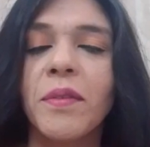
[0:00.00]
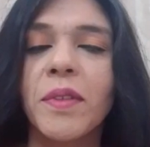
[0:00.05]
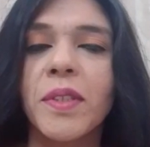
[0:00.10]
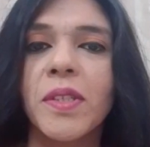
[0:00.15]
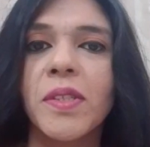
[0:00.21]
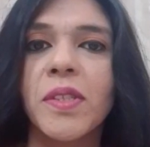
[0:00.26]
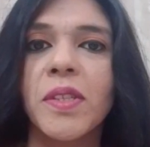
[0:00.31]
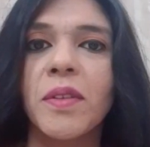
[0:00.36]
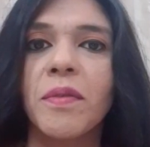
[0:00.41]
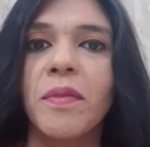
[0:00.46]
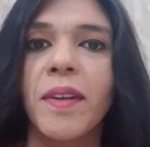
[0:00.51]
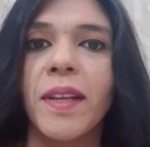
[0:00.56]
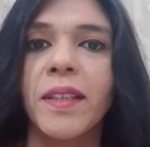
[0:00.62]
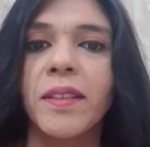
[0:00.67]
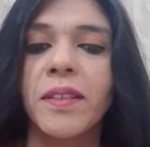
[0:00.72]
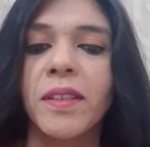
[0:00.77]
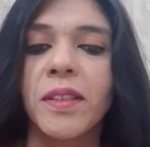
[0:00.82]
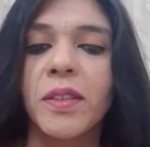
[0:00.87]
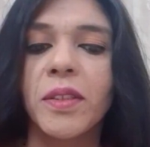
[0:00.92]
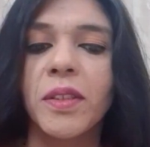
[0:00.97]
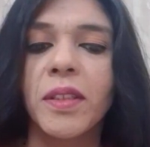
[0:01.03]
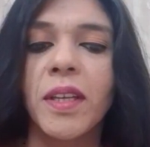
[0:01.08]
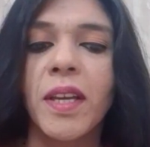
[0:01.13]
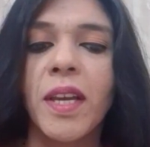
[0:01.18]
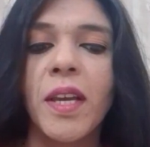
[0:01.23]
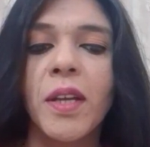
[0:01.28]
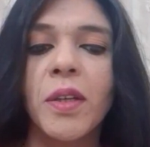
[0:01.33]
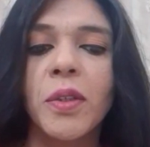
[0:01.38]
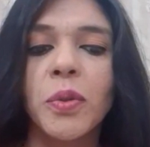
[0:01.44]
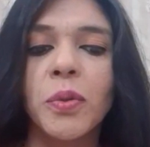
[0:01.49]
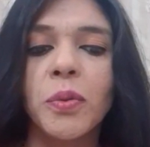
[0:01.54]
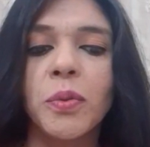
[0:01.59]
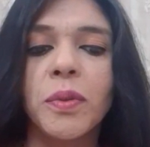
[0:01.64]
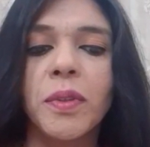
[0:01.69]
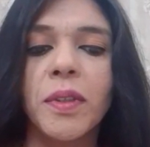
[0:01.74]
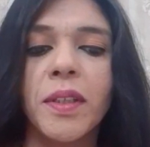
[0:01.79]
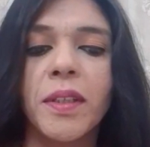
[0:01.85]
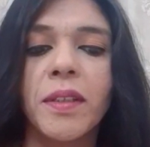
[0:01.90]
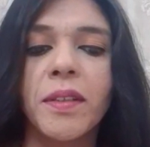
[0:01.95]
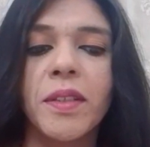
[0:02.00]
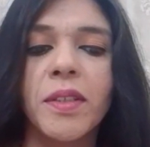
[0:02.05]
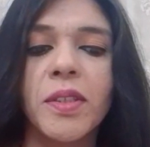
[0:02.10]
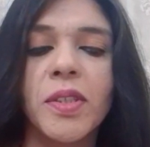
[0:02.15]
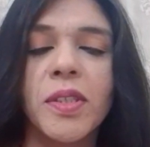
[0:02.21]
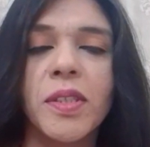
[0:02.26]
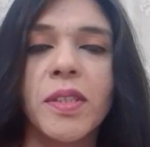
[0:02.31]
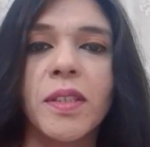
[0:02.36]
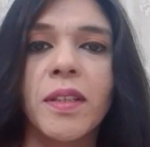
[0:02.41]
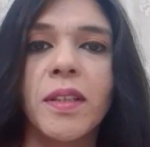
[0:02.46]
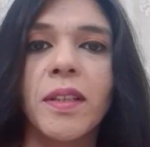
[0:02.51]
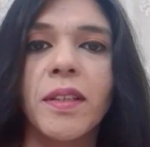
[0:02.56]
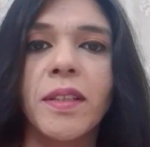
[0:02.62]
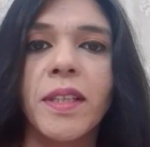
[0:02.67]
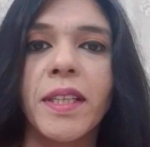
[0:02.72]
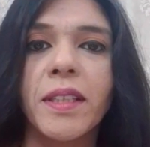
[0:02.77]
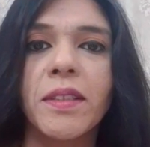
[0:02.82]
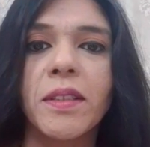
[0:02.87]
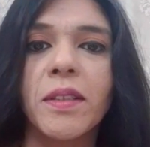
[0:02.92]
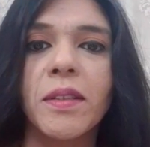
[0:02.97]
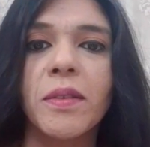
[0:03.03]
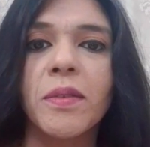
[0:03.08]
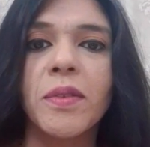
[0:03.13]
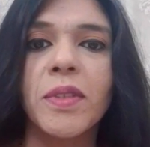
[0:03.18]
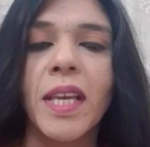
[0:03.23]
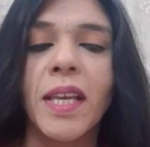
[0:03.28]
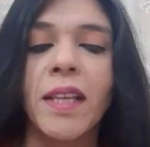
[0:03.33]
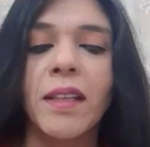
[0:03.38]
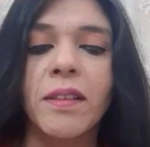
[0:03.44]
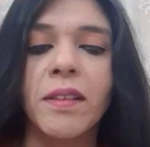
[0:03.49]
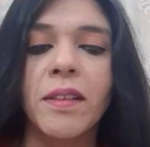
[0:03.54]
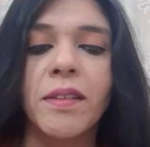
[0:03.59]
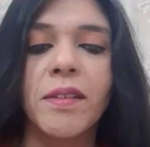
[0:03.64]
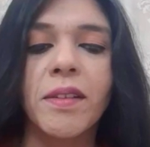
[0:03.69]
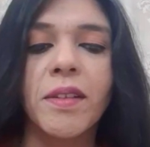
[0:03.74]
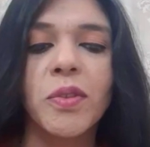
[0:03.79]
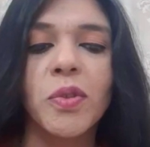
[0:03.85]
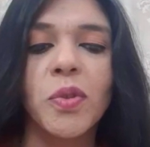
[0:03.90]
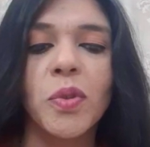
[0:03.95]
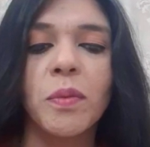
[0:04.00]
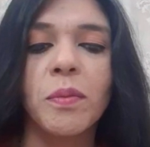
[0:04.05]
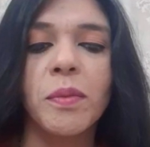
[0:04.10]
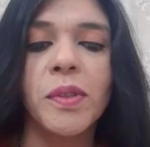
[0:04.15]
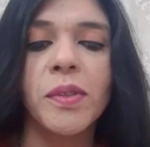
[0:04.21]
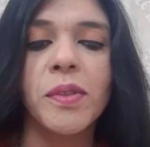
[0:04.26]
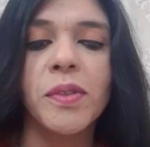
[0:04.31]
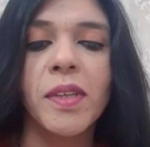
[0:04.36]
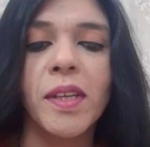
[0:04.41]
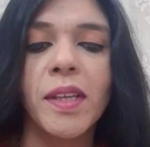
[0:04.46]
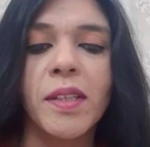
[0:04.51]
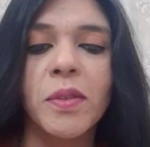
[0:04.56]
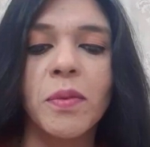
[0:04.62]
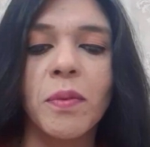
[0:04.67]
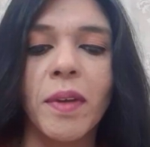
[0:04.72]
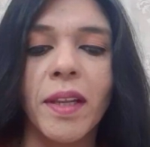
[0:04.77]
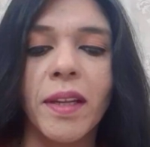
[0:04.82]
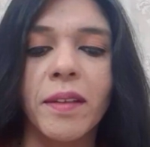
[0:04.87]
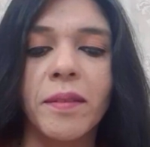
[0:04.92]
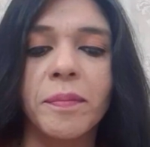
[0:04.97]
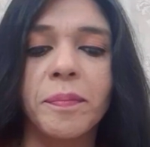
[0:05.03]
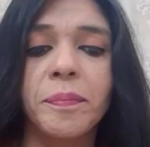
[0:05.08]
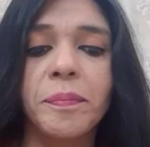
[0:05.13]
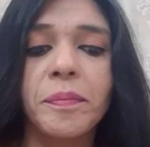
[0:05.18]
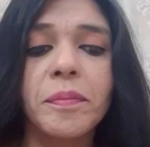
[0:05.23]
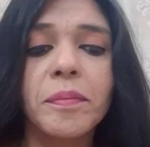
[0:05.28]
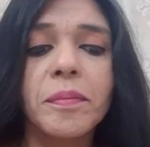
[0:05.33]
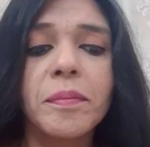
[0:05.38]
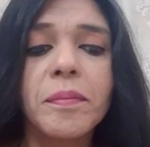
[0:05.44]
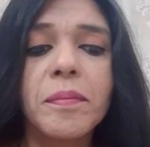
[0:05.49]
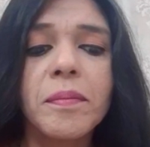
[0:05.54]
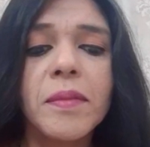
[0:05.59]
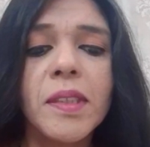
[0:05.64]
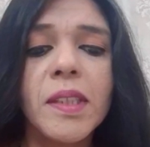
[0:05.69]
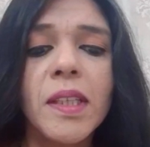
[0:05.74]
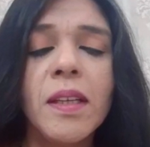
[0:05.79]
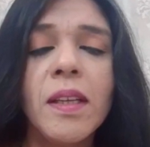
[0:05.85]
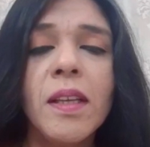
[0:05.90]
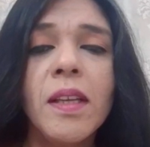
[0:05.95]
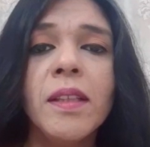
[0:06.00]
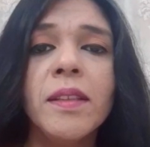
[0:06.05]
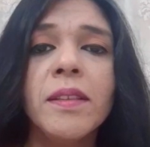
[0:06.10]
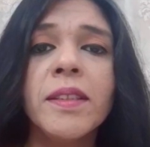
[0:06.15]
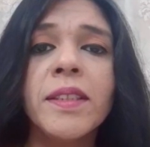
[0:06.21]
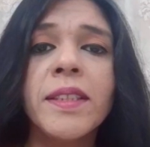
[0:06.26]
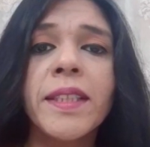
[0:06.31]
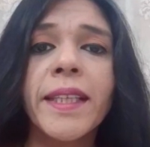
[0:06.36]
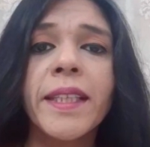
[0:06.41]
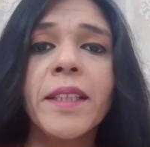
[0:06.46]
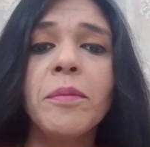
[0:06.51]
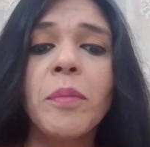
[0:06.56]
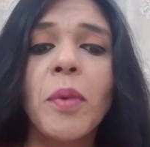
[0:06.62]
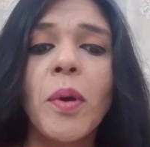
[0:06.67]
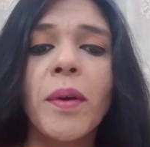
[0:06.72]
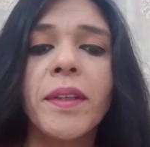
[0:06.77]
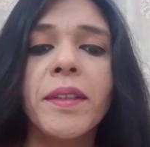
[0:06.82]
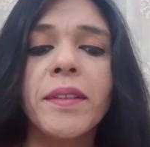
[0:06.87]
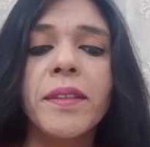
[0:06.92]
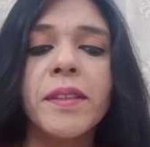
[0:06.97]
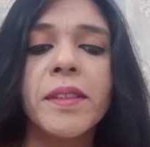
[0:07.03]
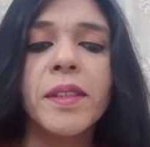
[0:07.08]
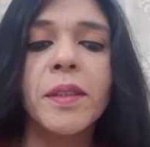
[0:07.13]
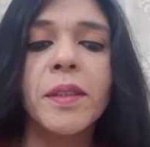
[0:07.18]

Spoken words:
which is reflected to their digital natives and their consumers as well. The second point is